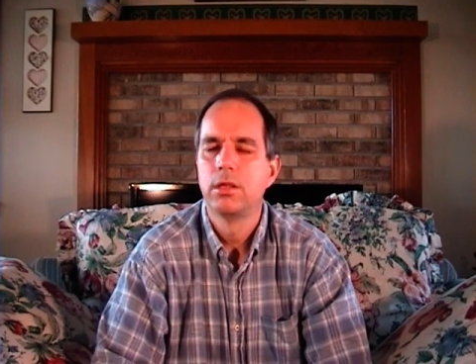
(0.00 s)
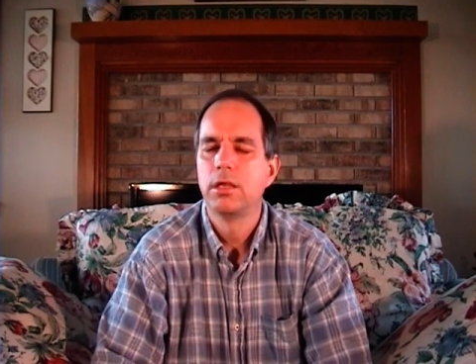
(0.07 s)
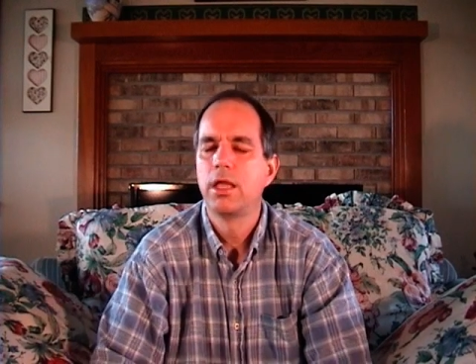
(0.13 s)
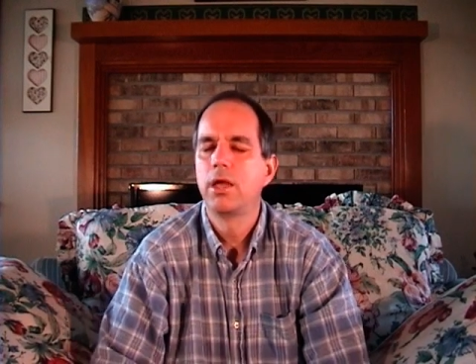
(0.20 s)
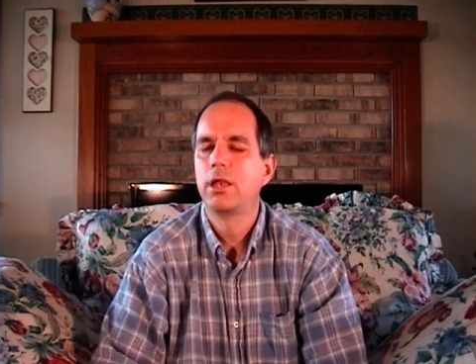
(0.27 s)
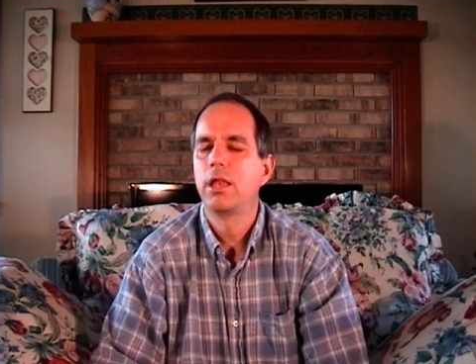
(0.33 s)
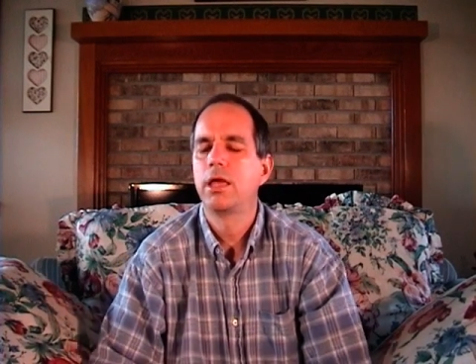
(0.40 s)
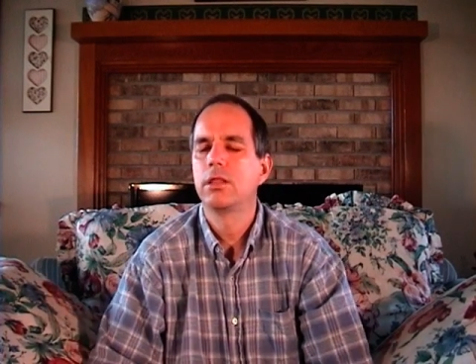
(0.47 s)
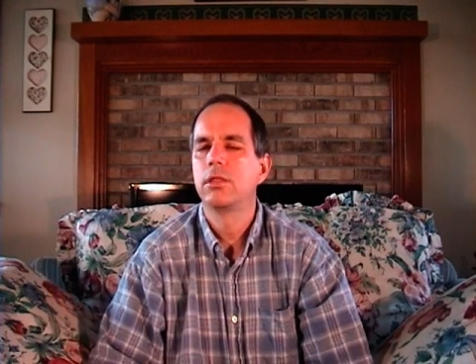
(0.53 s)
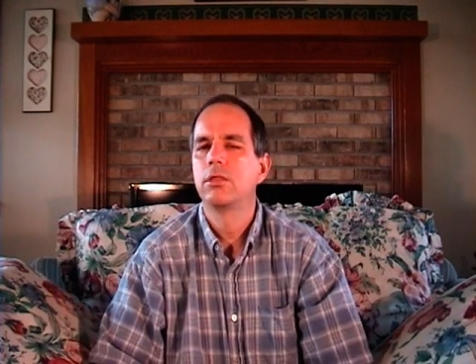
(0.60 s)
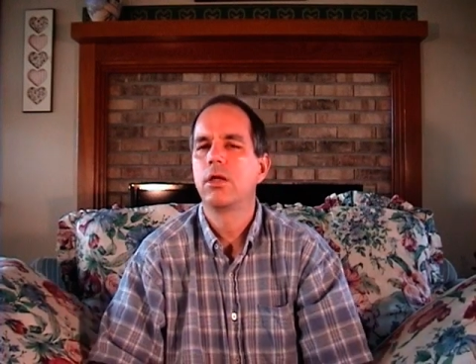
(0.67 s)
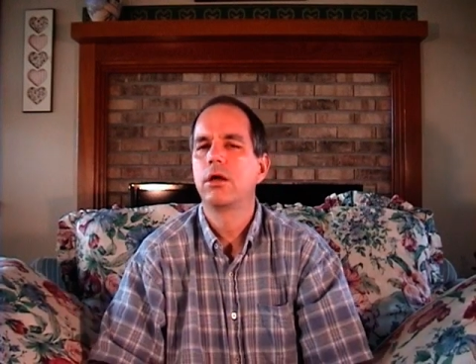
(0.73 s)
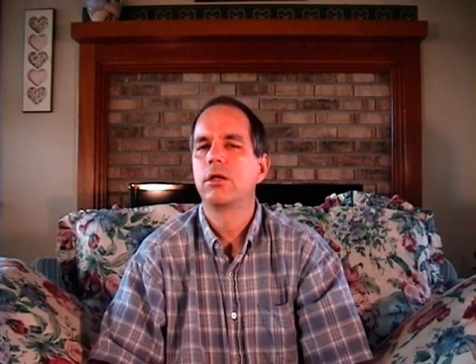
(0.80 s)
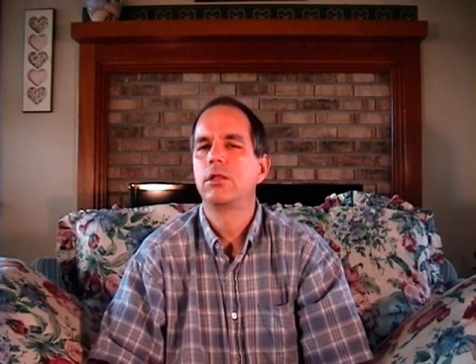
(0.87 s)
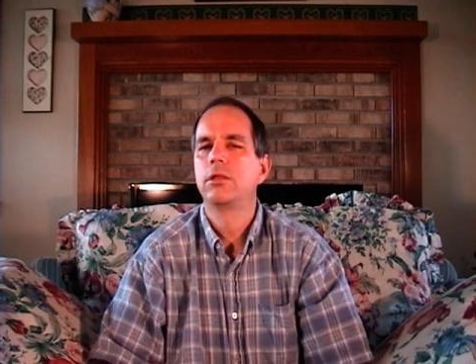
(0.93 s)
Now I'd like to
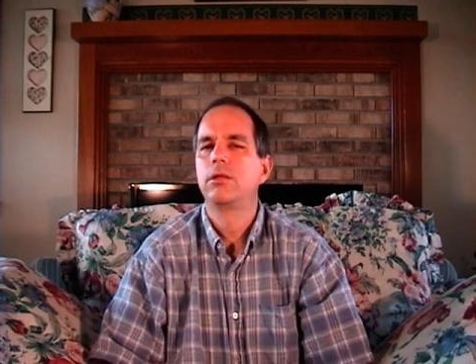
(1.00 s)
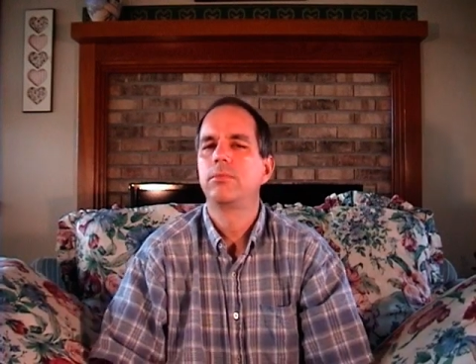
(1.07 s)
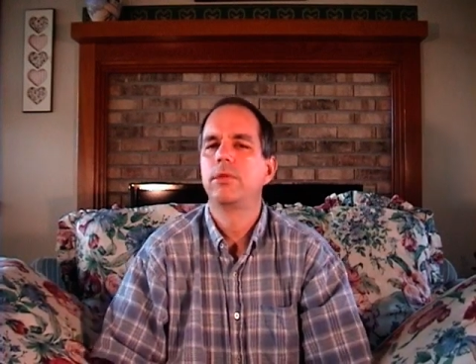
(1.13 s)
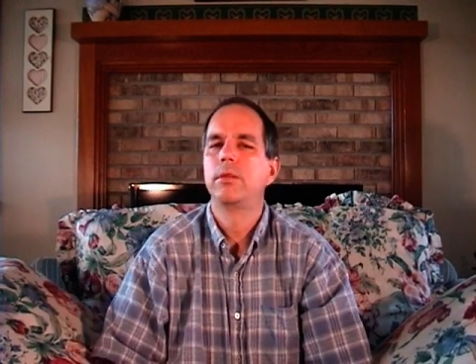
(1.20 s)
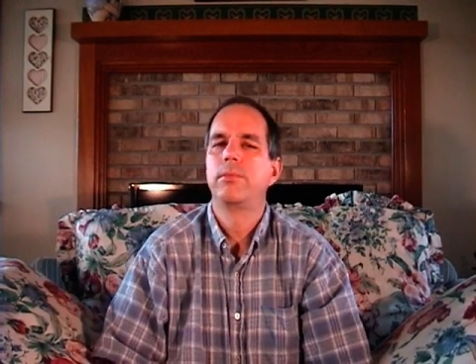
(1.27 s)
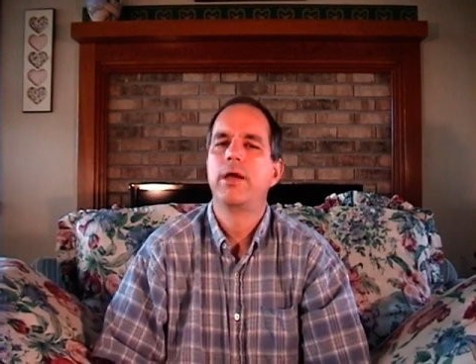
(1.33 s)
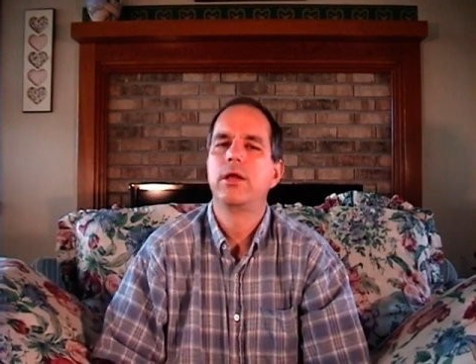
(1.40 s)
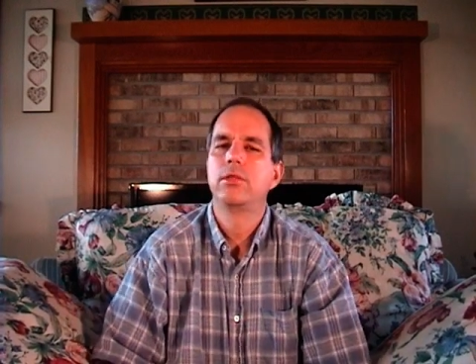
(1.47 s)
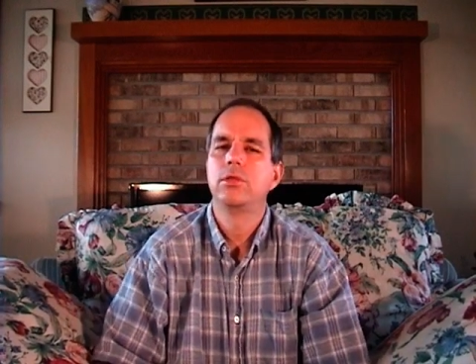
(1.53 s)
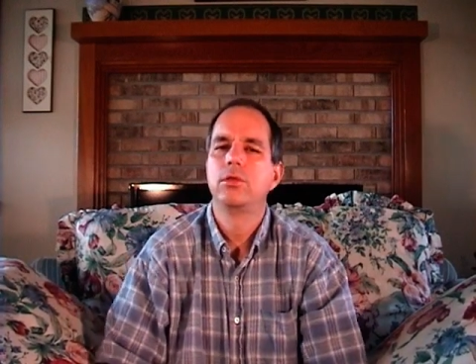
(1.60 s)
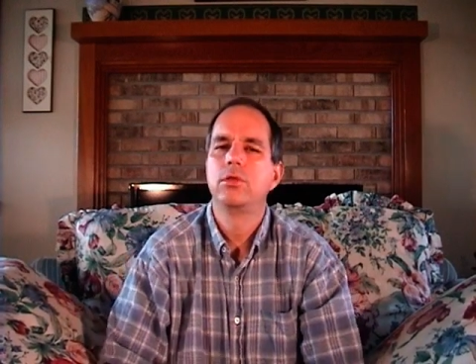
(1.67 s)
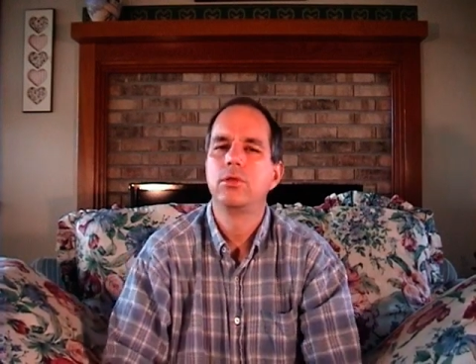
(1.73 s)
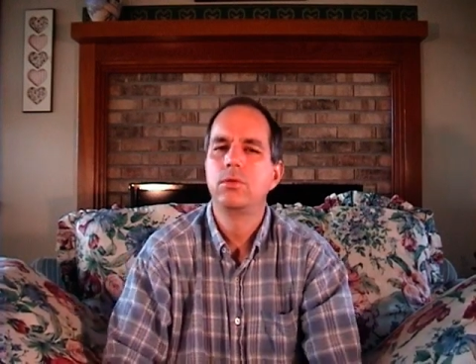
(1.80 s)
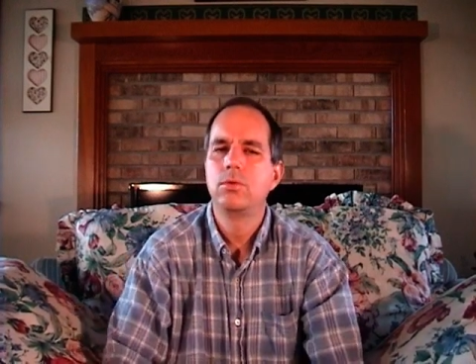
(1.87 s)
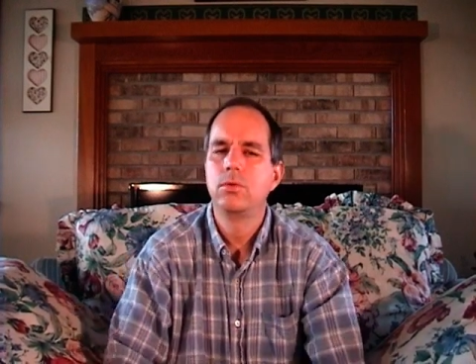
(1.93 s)
talk a little bit about
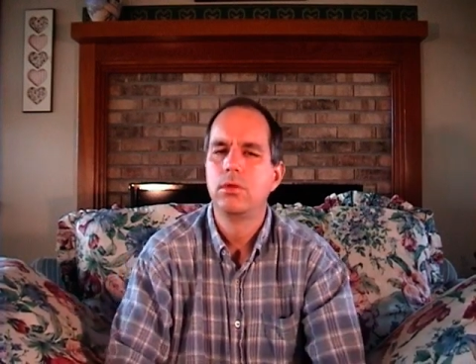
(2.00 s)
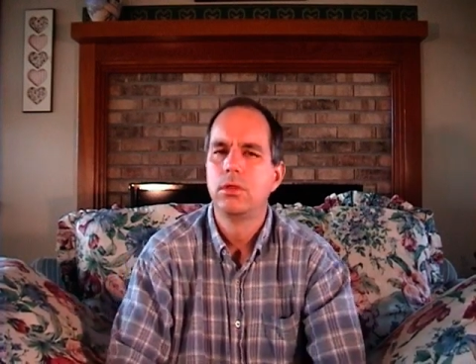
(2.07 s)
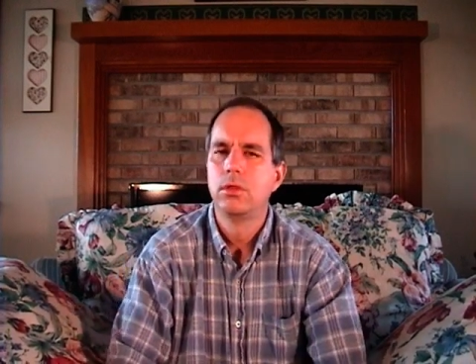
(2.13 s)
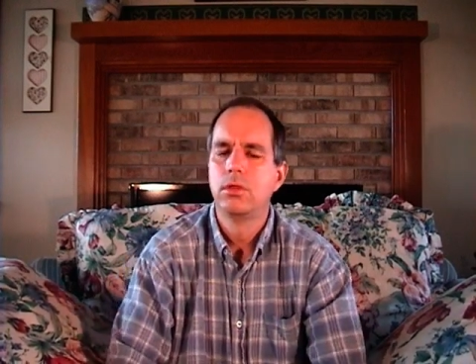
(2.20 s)
two